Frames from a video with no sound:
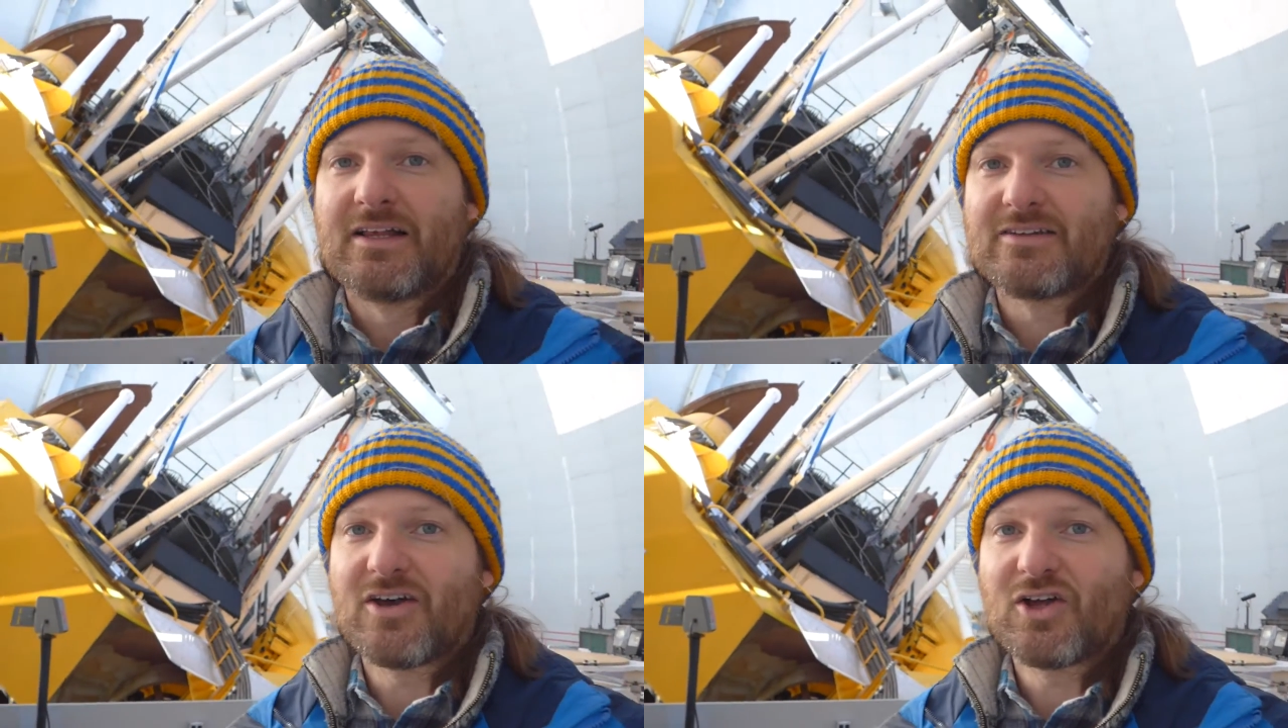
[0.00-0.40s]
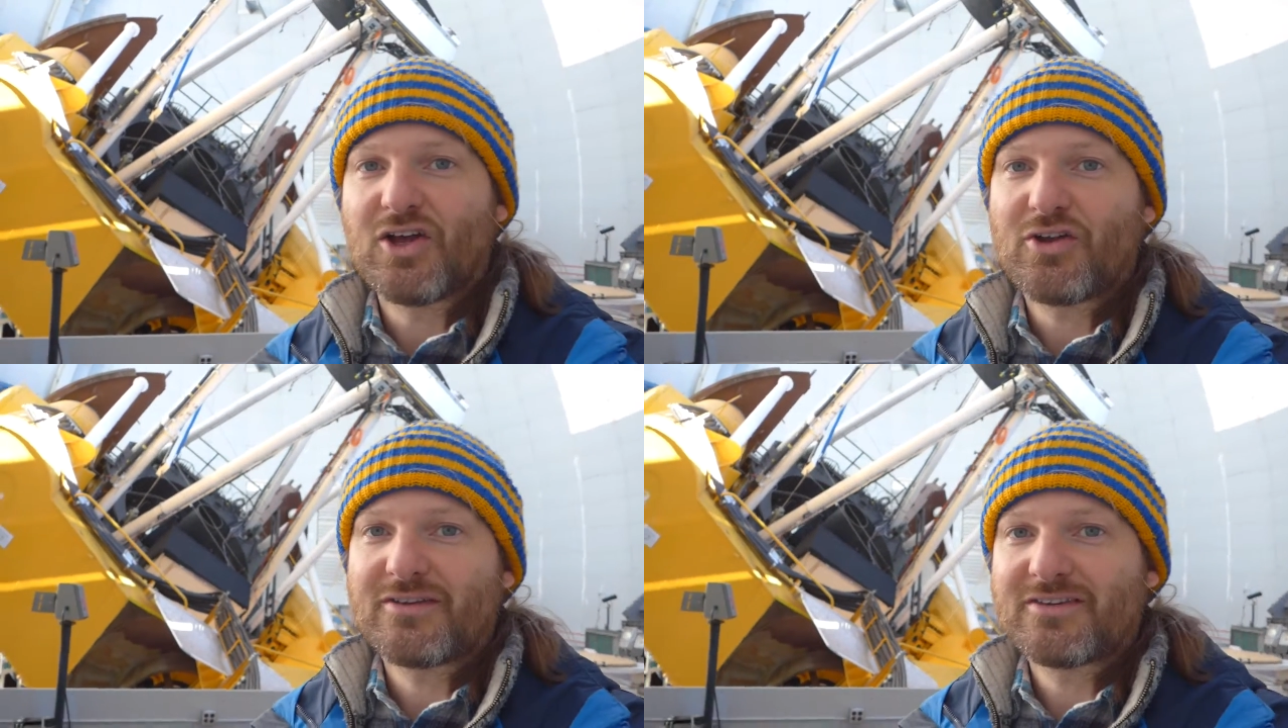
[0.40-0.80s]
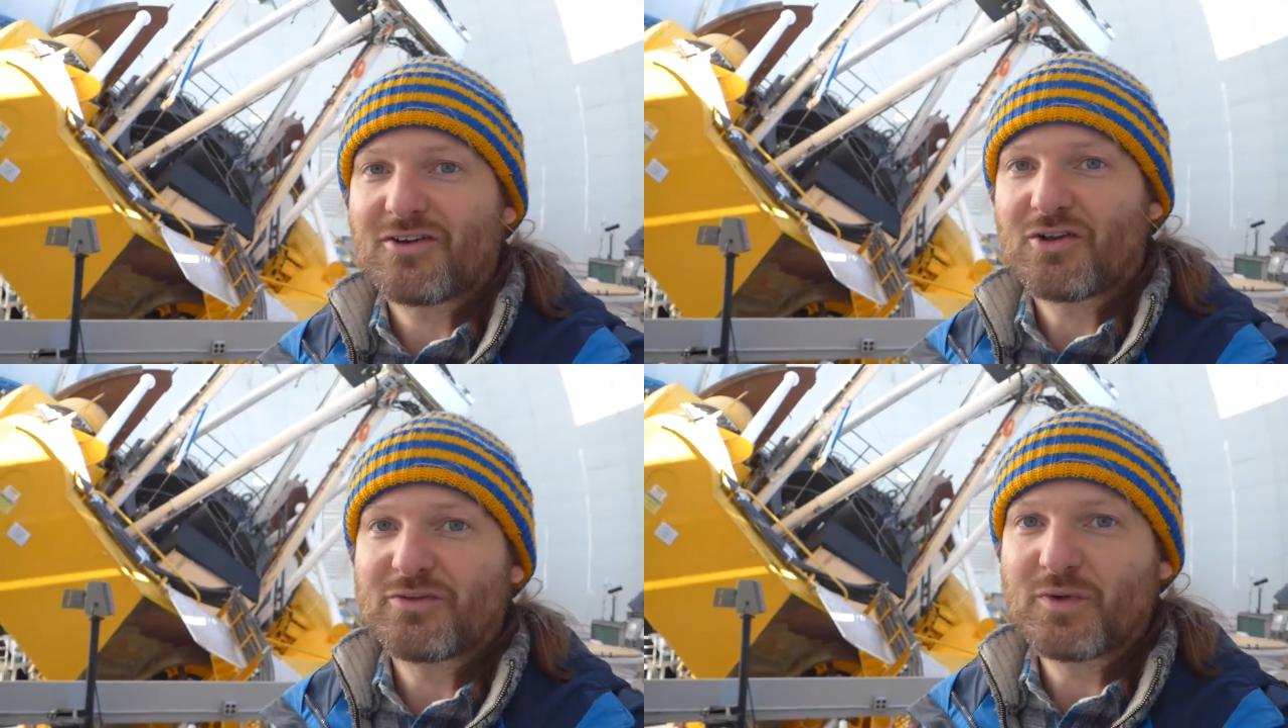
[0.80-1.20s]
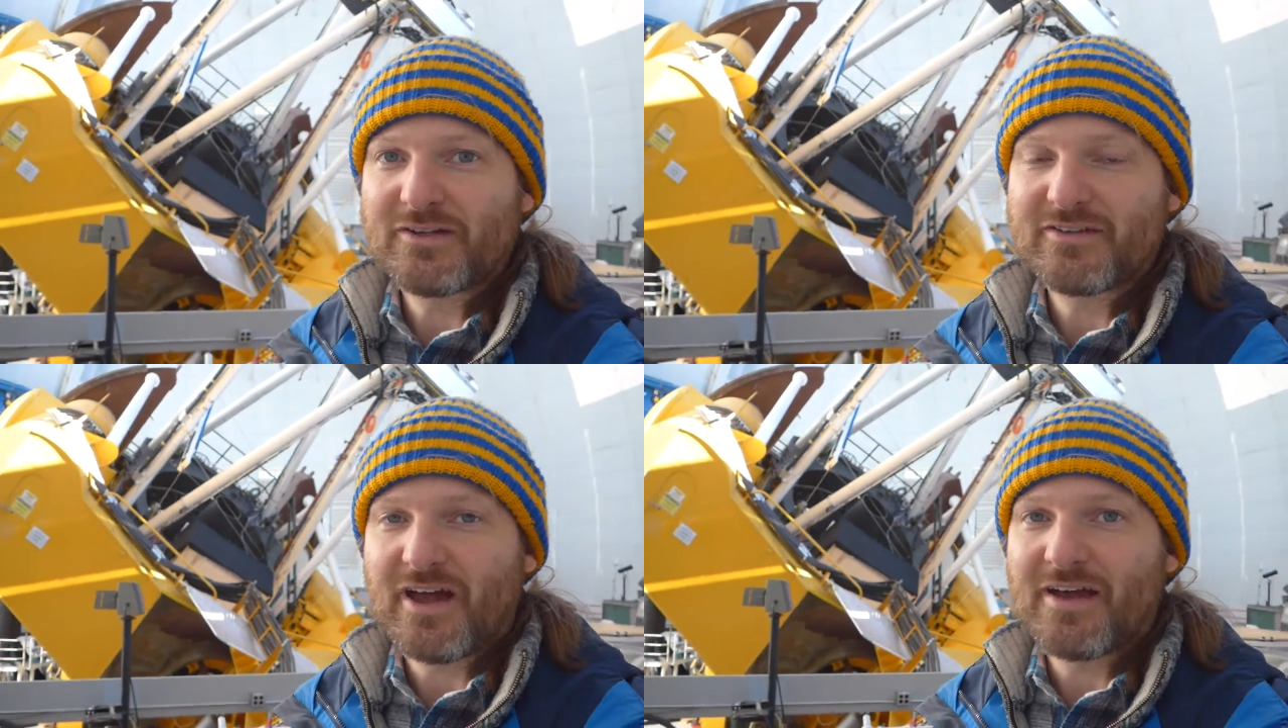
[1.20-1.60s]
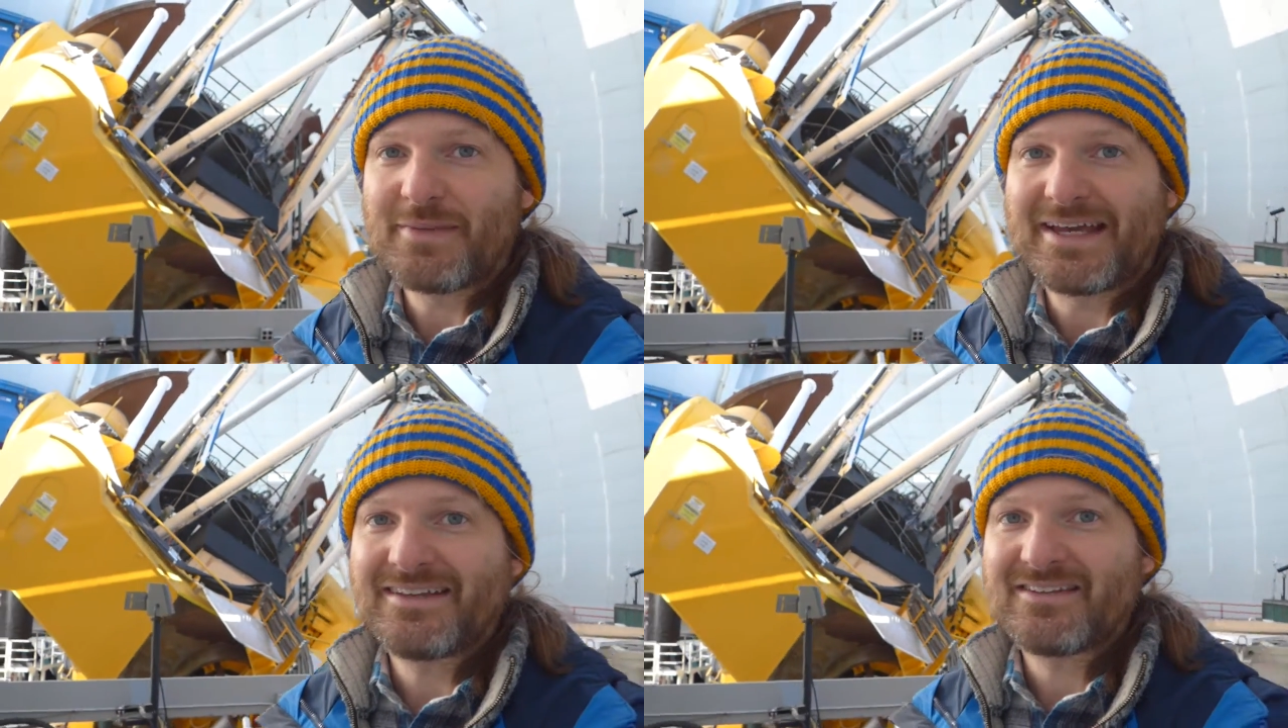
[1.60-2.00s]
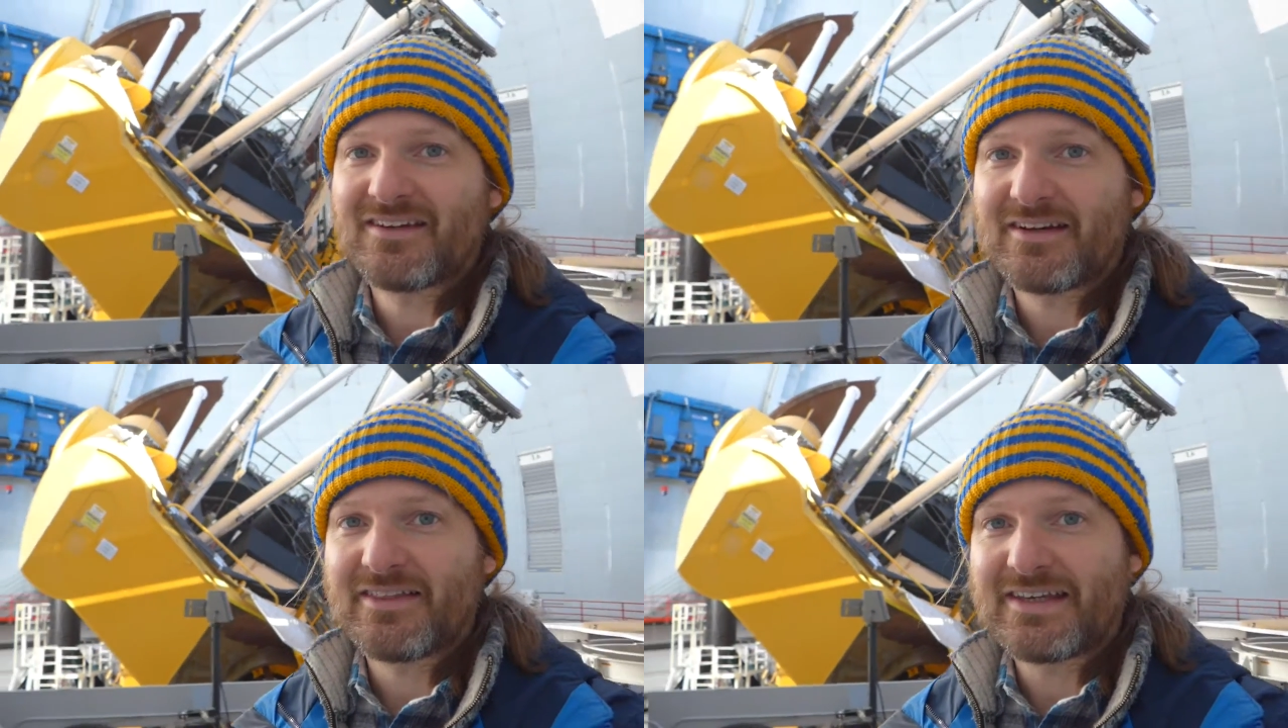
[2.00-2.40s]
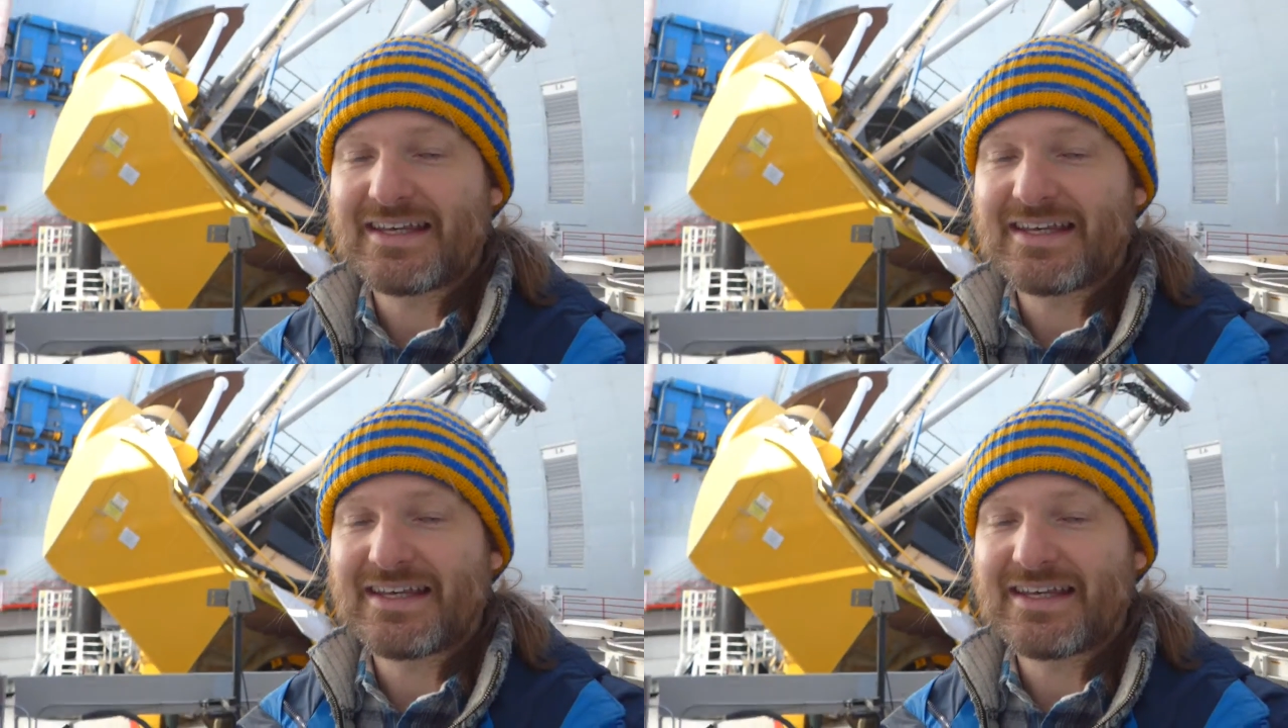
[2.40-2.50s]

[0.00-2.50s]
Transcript: So hello, this is Colin Wilson. I'm inside